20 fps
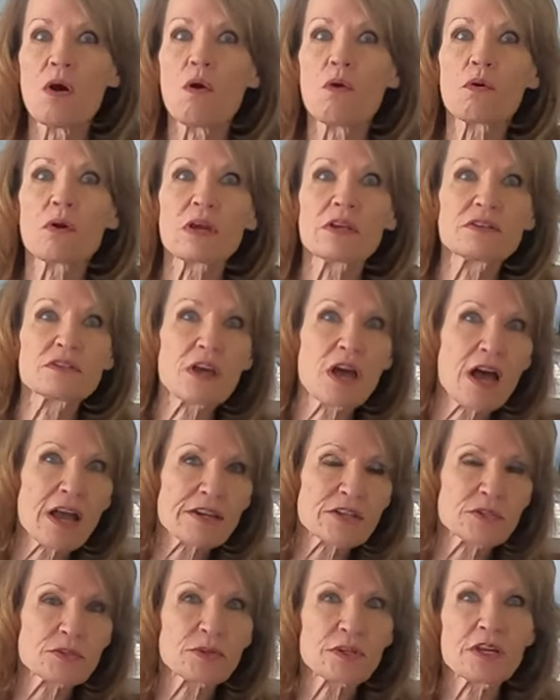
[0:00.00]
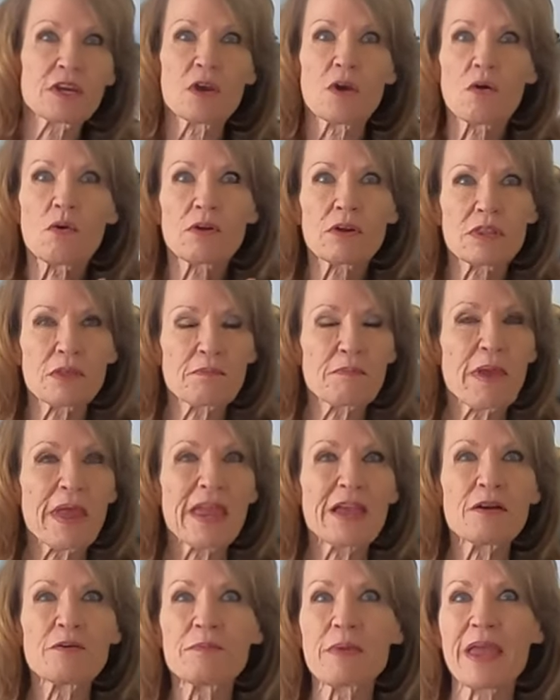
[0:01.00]
or a doctor or the
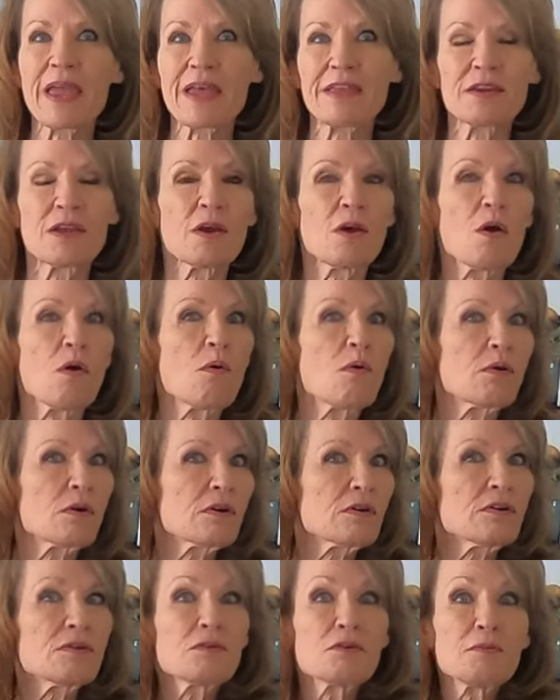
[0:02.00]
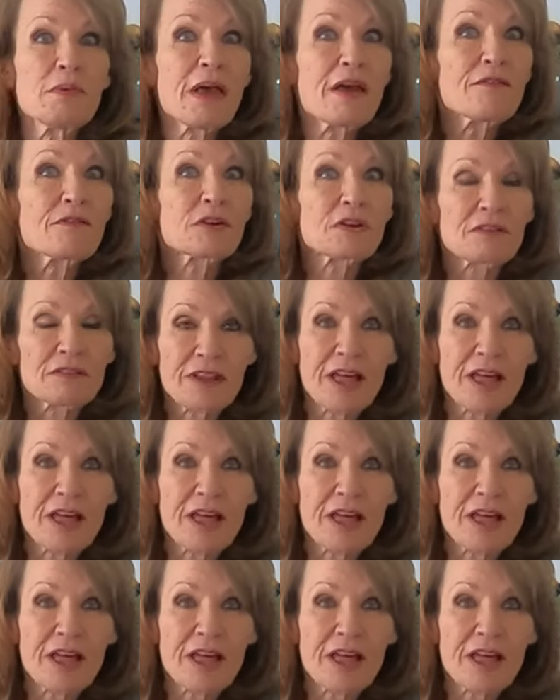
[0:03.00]
mailman or whomever,